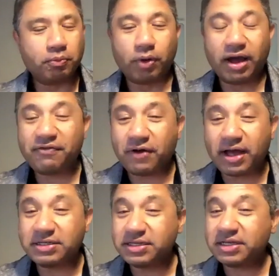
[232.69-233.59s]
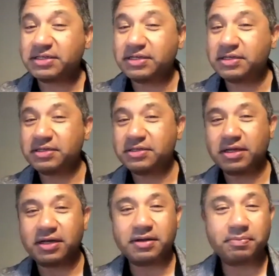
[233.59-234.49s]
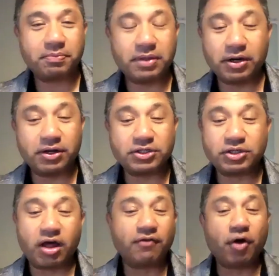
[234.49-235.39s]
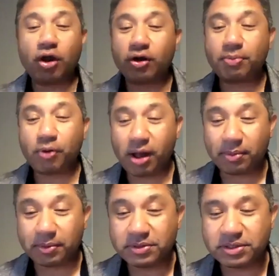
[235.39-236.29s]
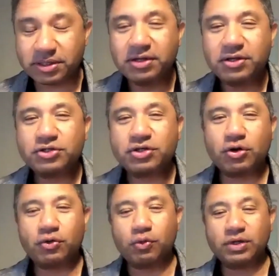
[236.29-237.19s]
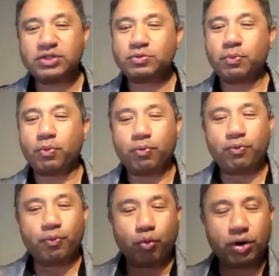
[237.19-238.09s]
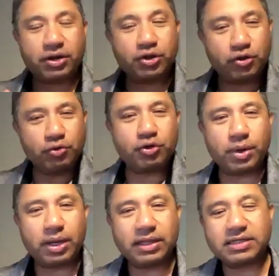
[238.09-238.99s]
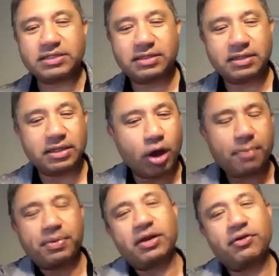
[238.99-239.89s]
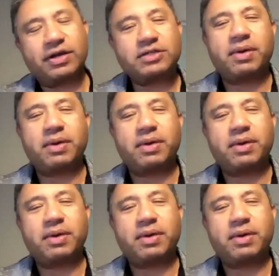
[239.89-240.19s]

Wi-Fi 6 is going to solve all our problems. So what are you doing that's not being addressed